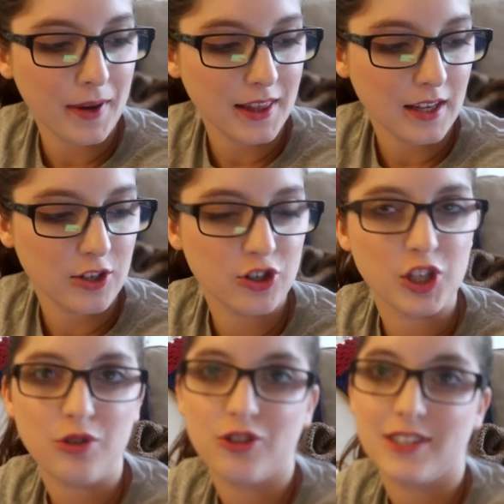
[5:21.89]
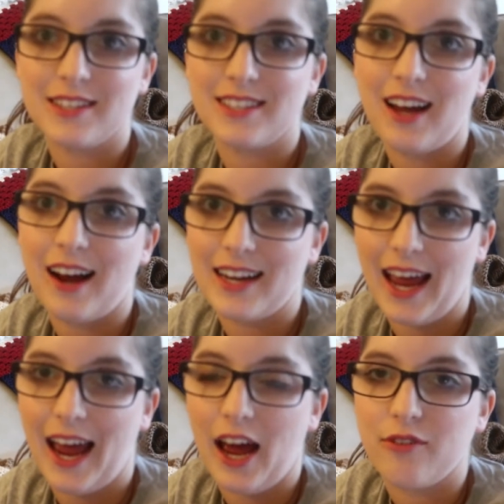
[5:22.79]
But the junior does
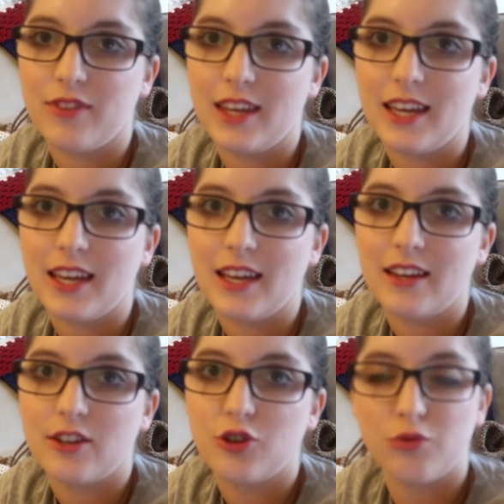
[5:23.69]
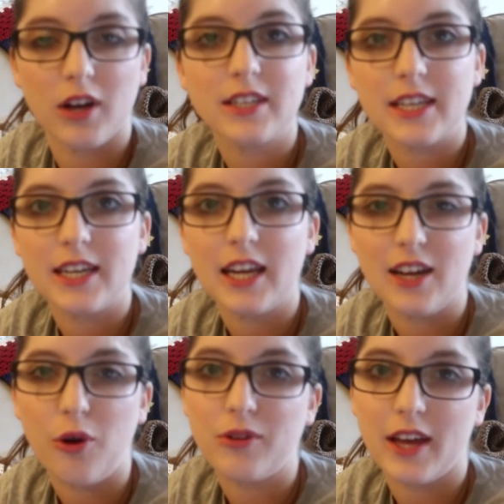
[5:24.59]
not have the grunt in
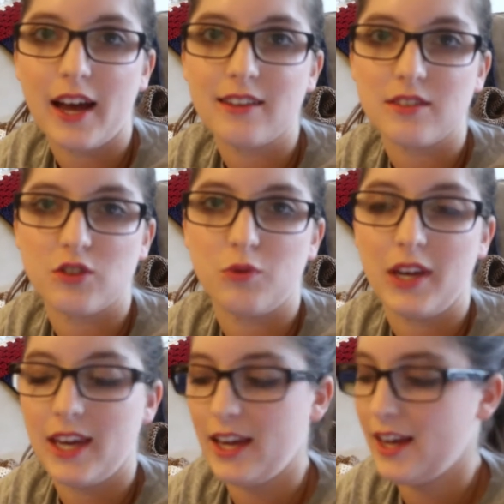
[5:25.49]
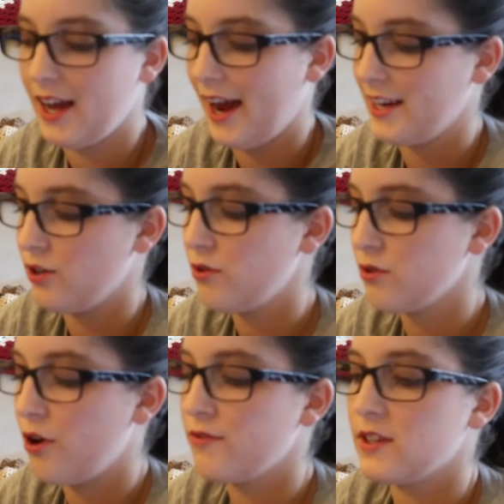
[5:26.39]
it, it only has the squeaky. I
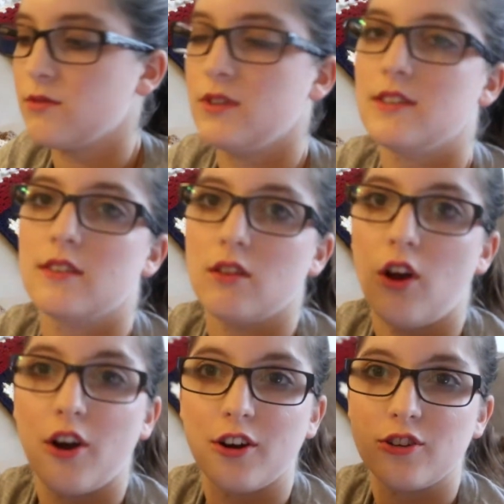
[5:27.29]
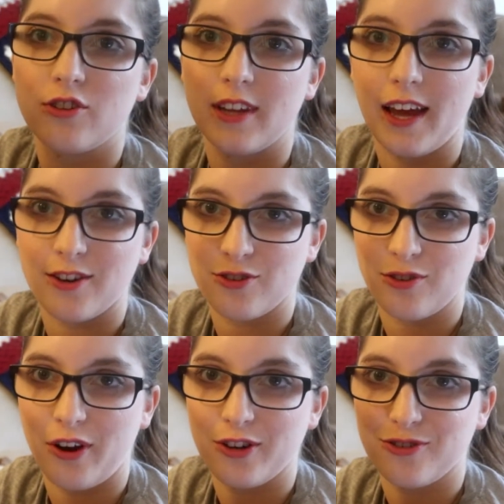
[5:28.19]
don't know if this one is the large, the
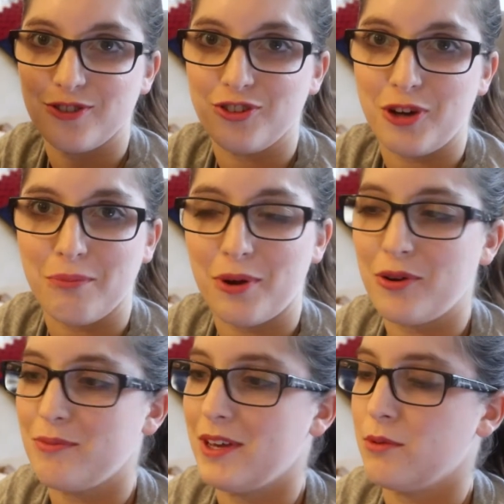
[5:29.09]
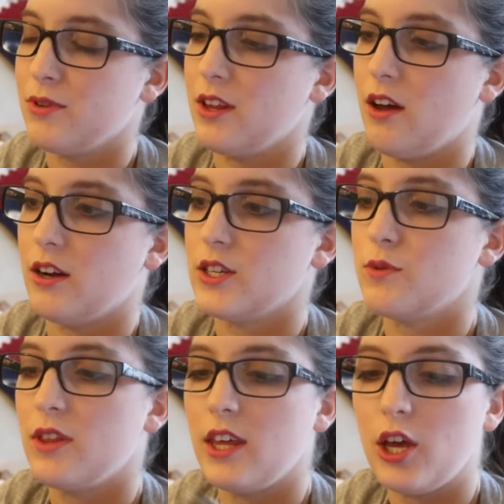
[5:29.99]
extra large, or the jumbo, to be completely
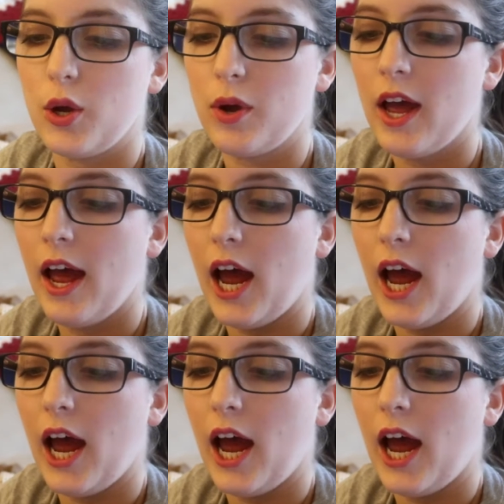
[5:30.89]
honest with you.